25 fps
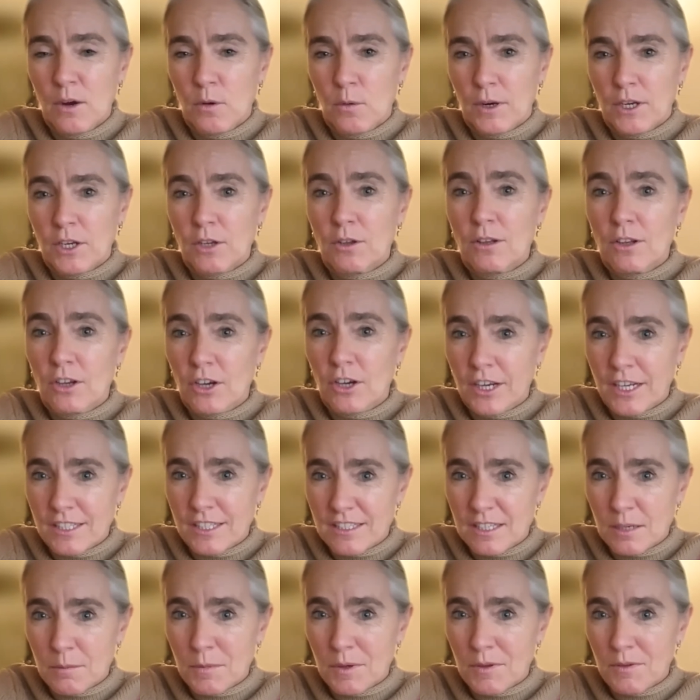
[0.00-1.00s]
When you look
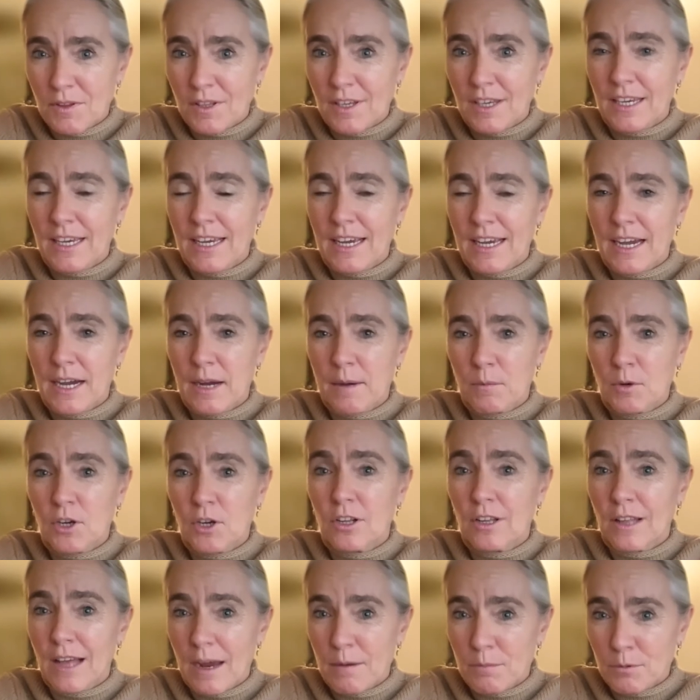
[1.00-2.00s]
at some of the
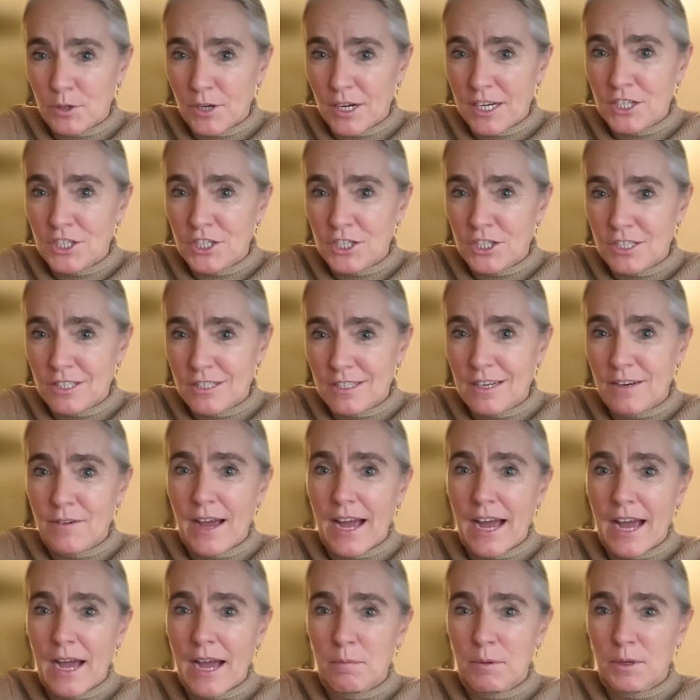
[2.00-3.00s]
collaborations that have
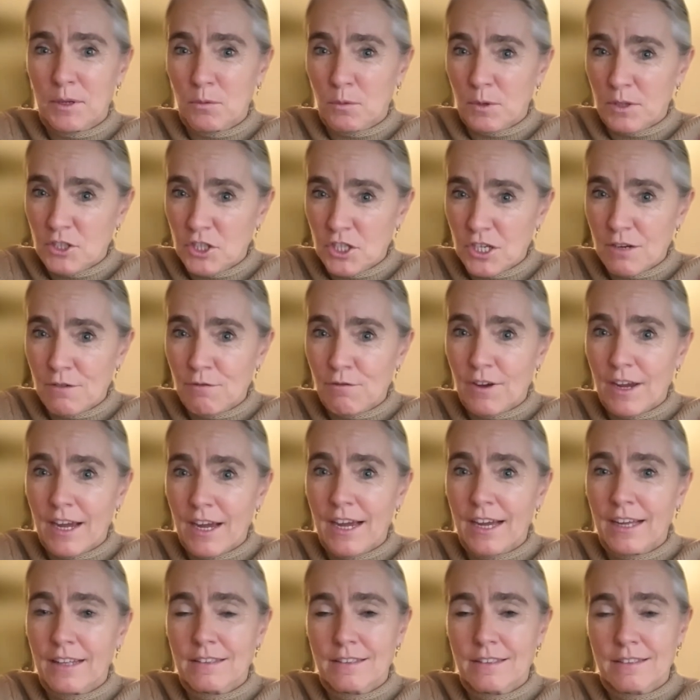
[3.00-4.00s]
happened with
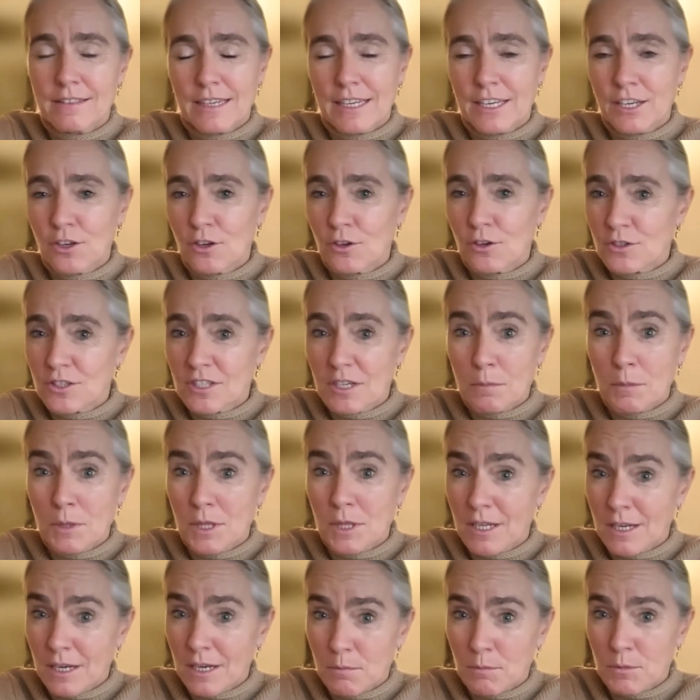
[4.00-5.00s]
GFANs, and some
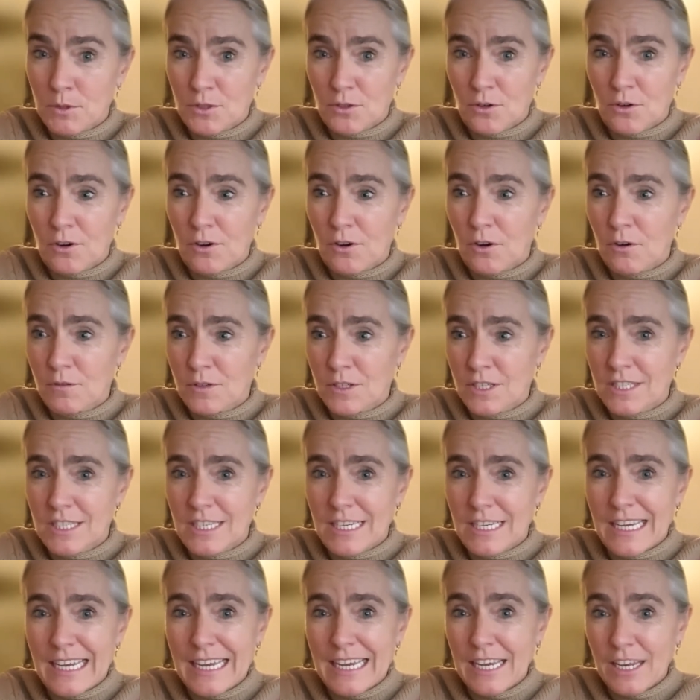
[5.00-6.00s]
of the numbers are
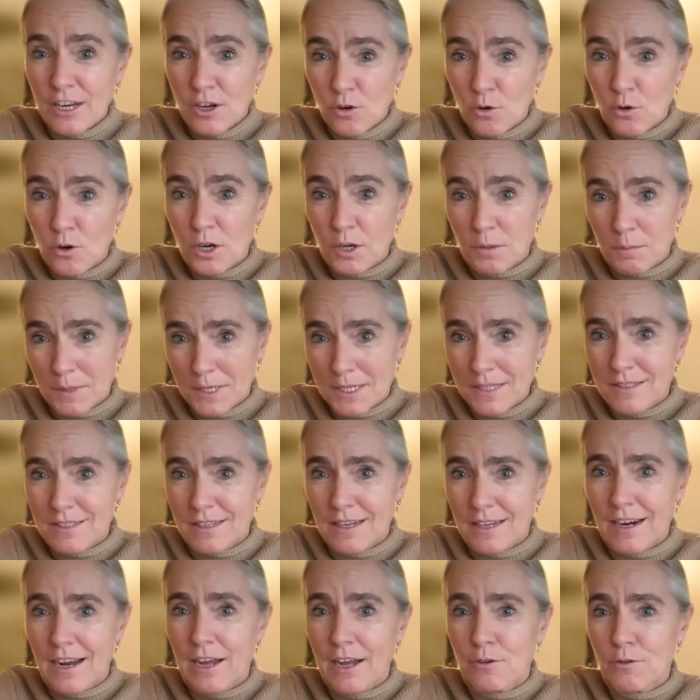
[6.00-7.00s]
obviously enormous
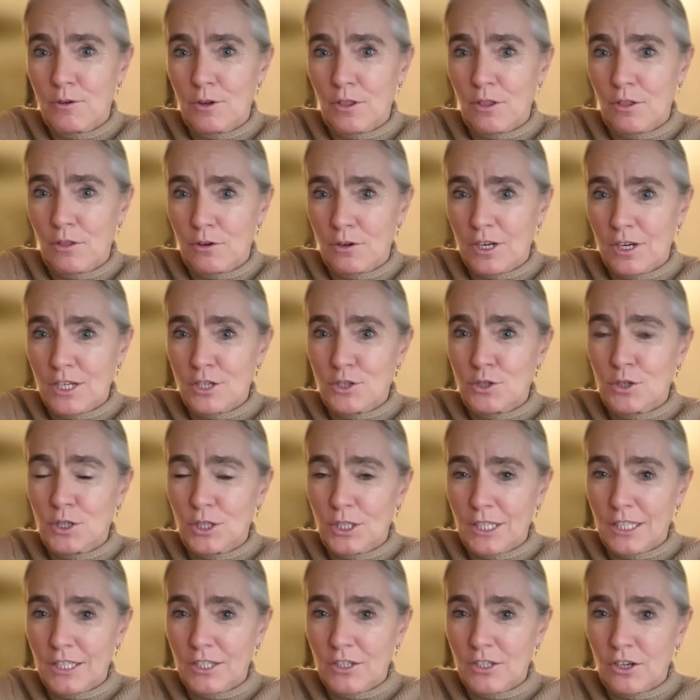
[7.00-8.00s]
at $130
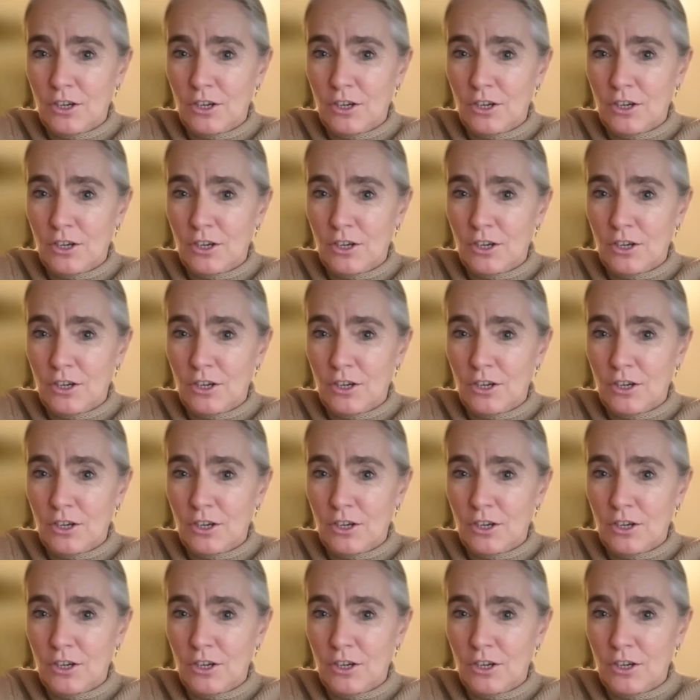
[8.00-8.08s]
trillion,